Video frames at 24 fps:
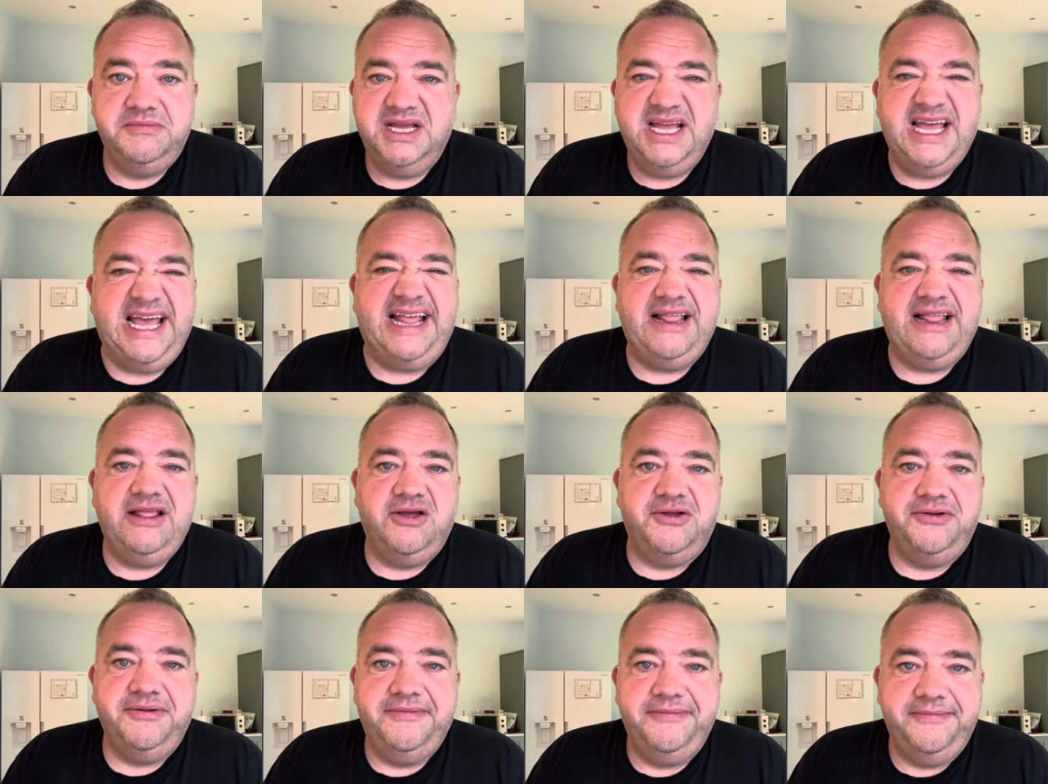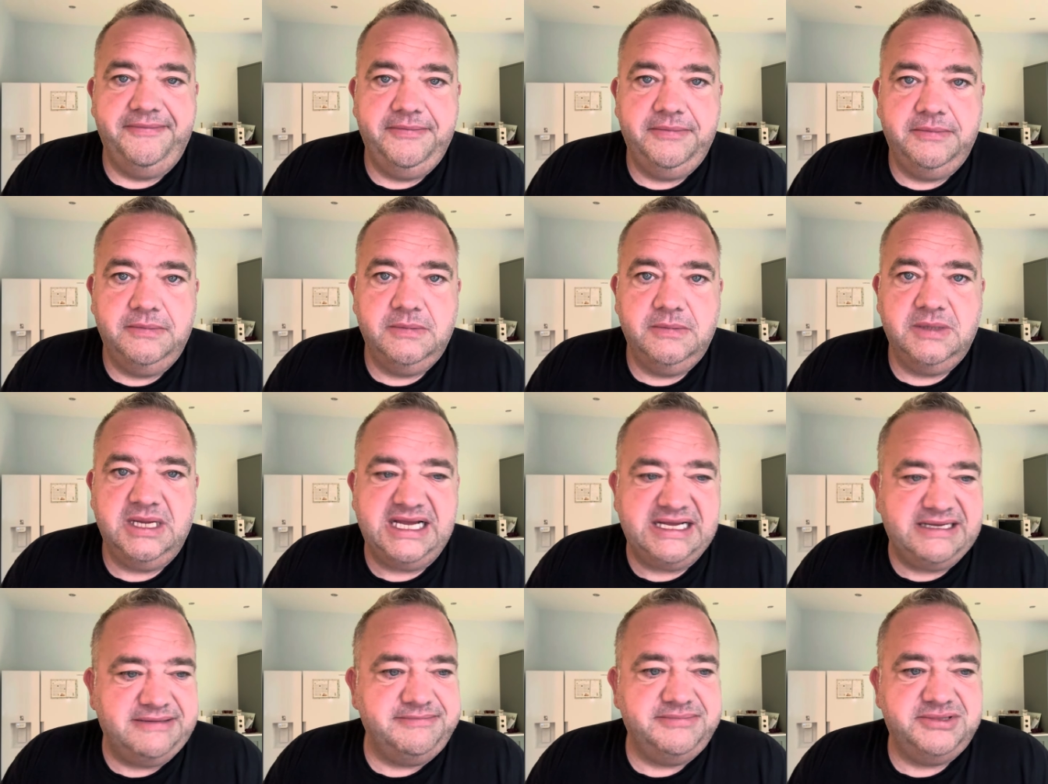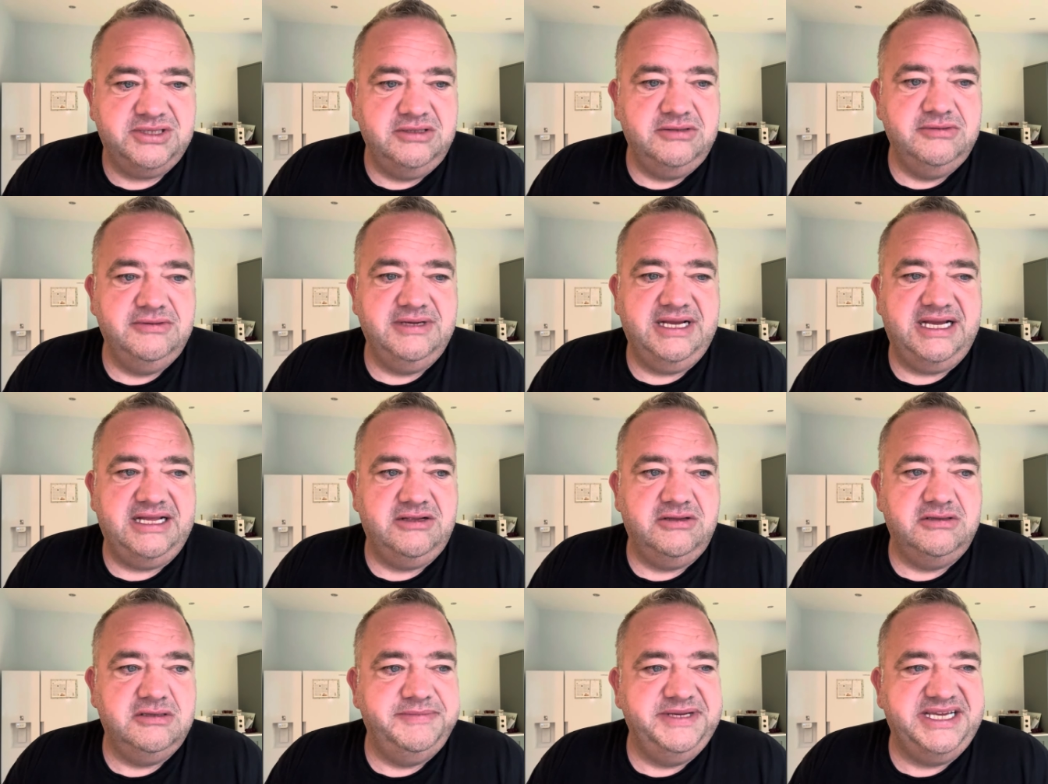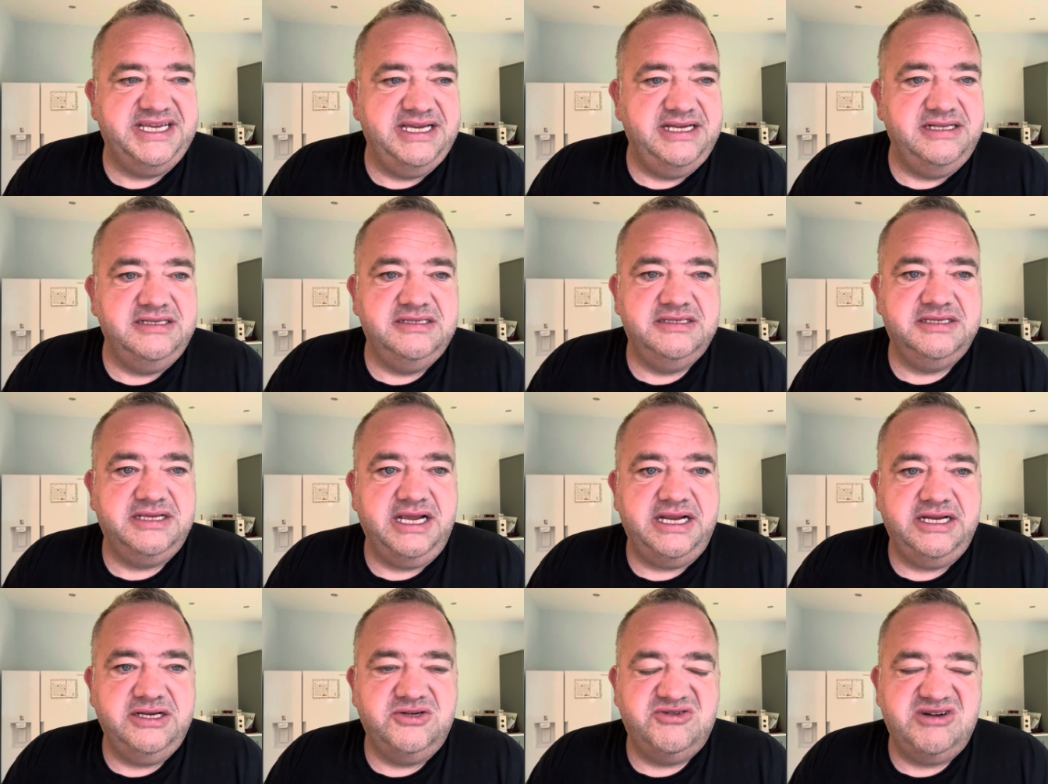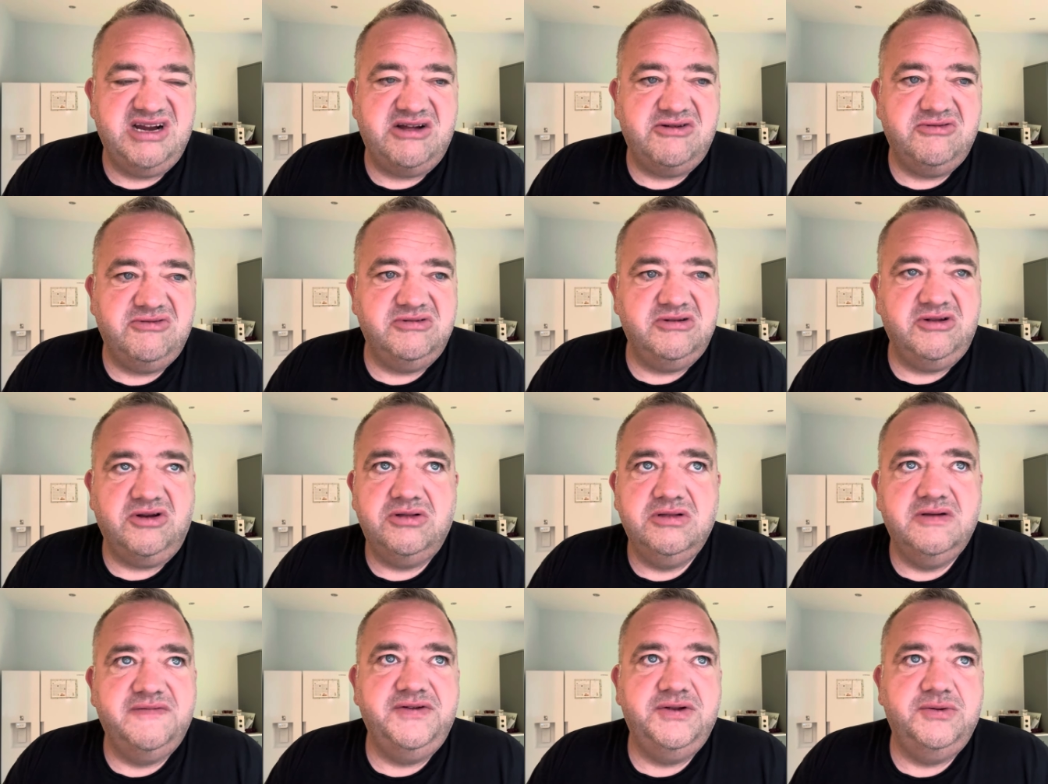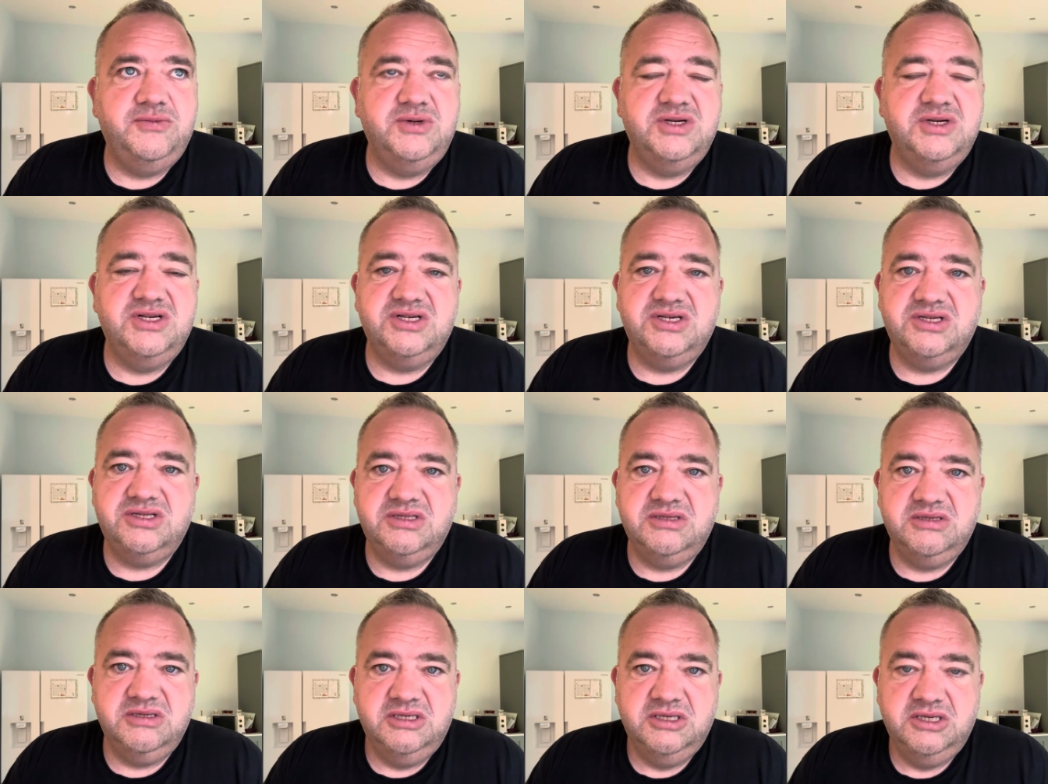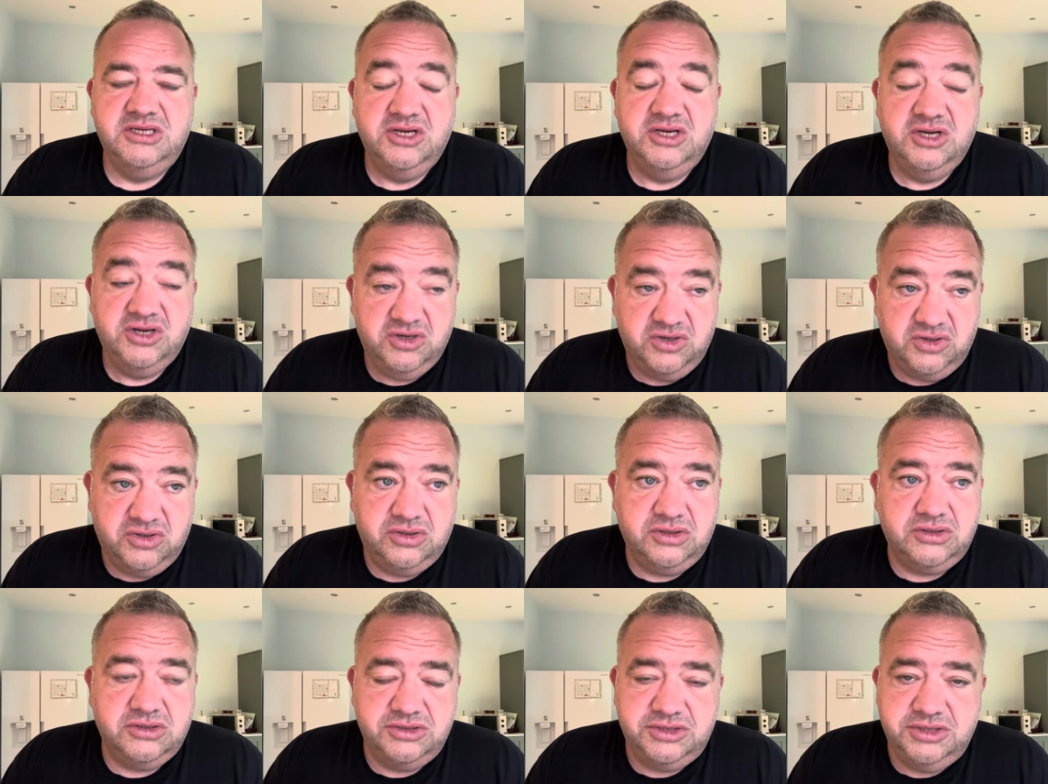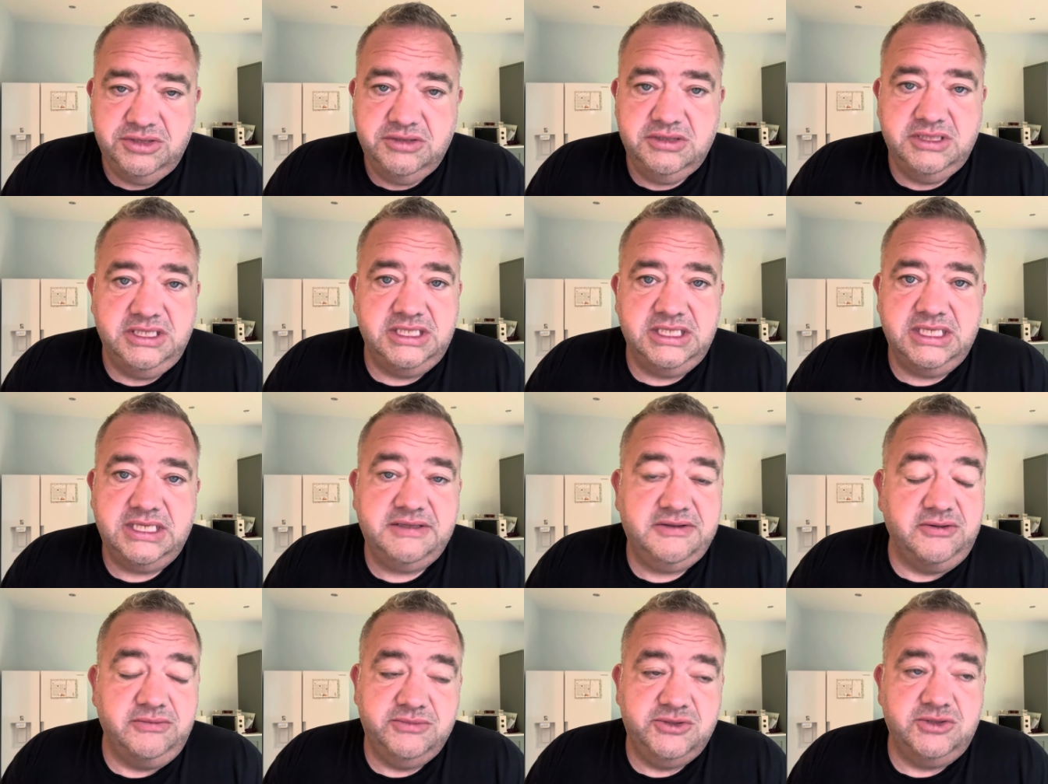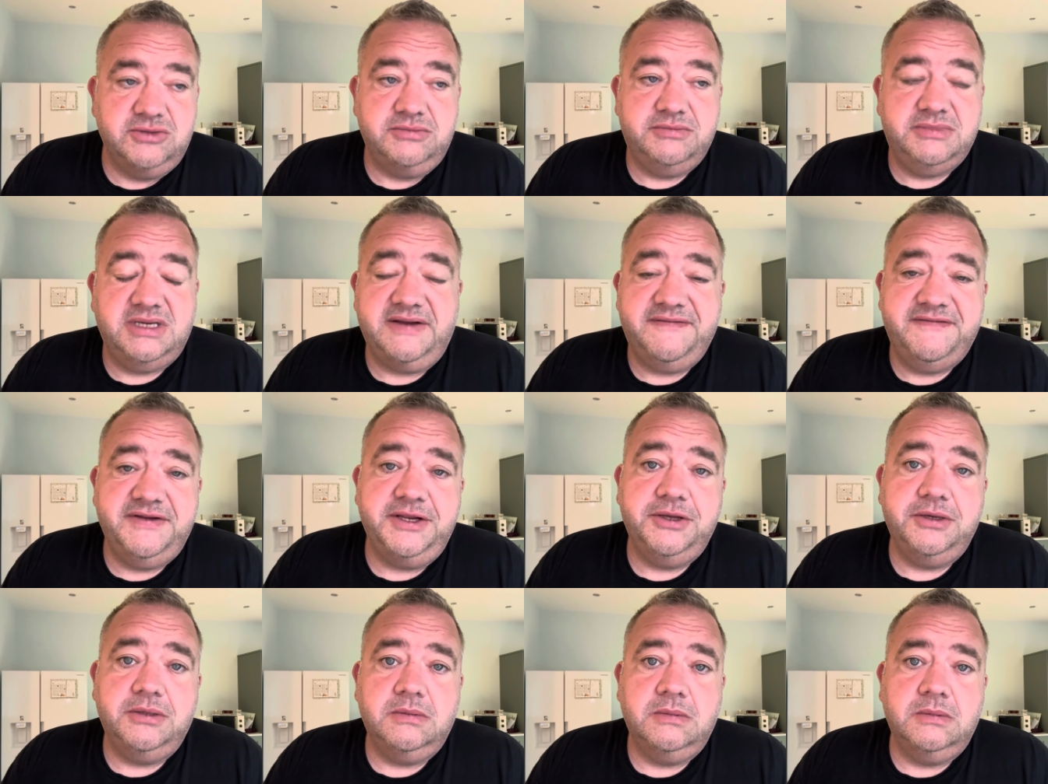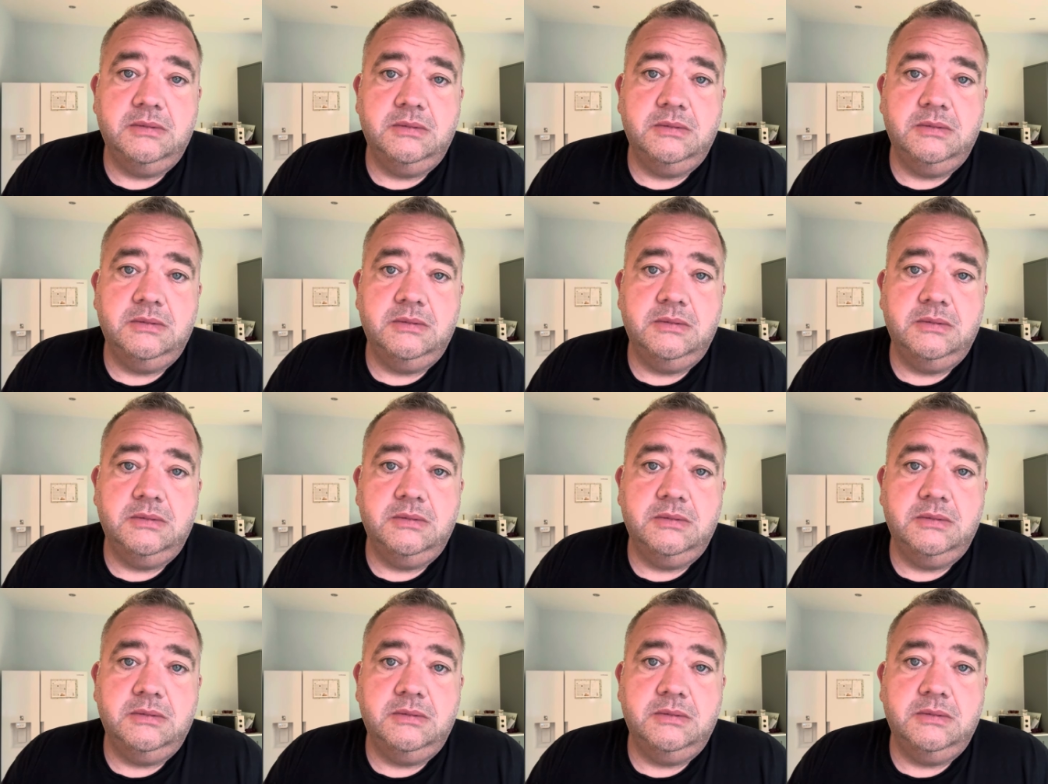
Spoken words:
Hell on. Absolute hell on. There'll be kittens getting drowned all over the world all because you didn't thumbs up my video.